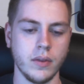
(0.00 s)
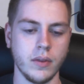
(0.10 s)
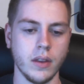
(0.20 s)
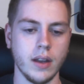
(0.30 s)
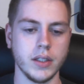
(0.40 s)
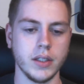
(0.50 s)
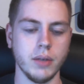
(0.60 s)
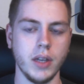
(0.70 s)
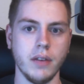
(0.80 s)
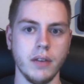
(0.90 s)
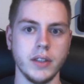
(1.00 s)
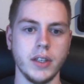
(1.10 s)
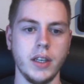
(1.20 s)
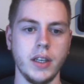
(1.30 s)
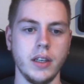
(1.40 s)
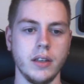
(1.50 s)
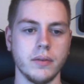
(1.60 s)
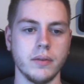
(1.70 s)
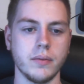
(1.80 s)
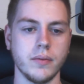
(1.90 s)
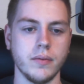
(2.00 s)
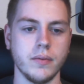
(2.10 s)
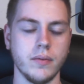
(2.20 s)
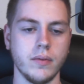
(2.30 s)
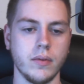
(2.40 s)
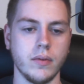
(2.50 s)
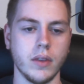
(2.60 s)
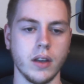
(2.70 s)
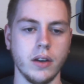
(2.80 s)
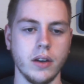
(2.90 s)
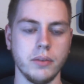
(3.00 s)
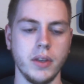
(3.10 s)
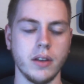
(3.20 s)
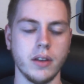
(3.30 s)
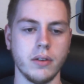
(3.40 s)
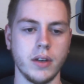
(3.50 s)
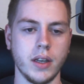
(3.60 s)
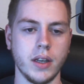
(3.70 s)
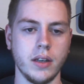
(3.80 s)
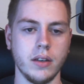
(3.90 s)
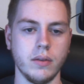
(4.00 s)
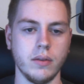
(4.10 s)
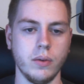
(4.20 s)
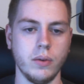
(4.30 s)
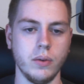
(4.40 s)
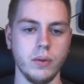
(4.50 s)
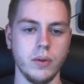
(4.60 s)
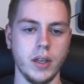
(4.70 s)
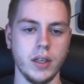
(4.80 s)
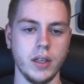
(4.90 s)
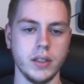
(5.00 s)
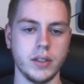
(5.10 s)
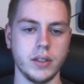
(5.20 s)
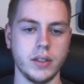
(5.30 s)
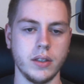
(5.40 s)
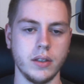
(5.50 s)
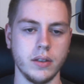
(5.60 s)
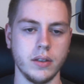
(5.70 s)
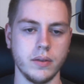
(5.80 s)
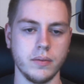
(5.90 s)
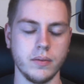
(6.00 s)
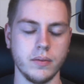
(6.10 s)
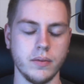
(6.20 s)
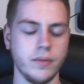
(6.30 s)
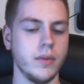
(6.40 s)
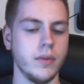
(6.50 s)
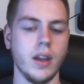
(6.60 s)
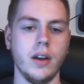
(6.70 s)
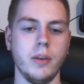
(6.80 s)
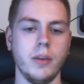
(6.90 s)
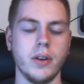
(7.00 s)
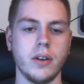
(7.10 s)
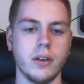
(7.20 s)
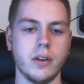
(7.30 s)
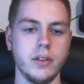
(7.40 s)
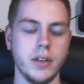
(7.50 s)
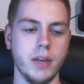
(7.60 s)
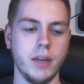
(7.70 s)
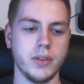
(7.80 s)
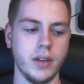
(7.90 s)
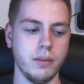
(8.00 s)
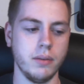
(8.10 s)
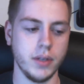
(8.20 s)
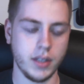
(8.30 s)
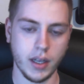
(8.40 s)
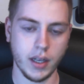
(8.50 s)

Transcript: So he eventually got to meet the girl again, who is, I don't know, I'm not going to go into names or not, but yeah,